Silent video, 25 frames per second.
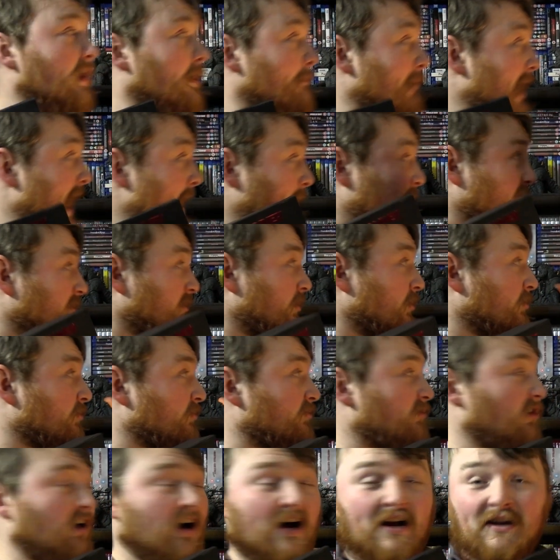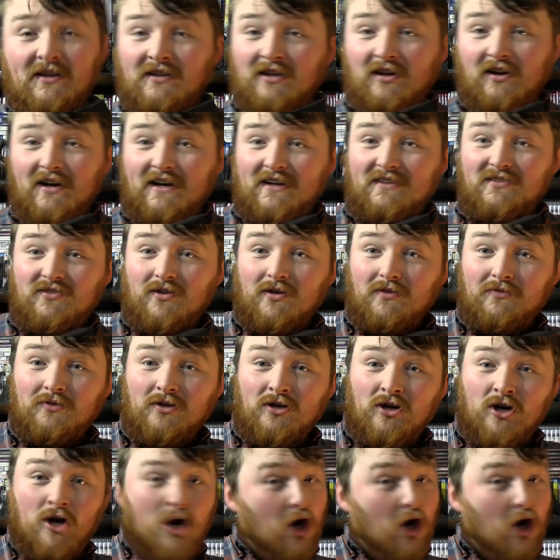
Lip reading: perhaps alongside the likes of